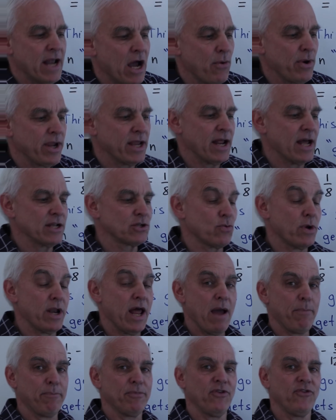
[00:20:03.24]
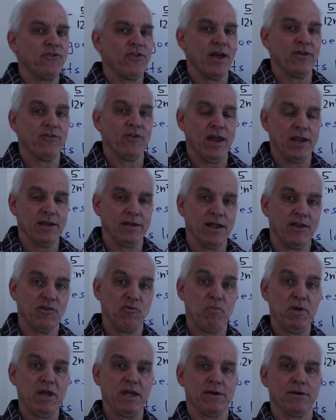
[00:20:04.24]
now we can ask what happens as n gets
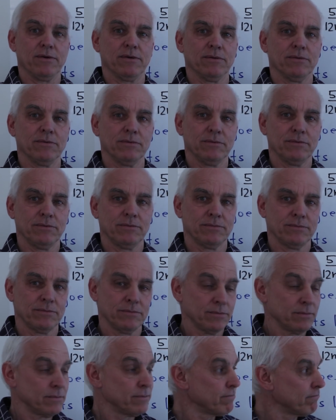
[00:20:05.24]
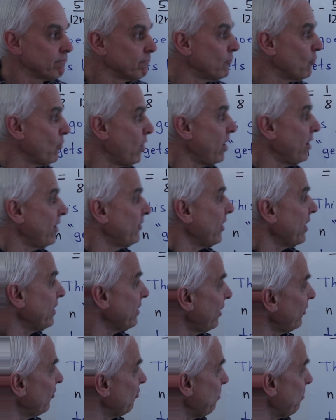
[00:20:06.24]
big. Well, as n gets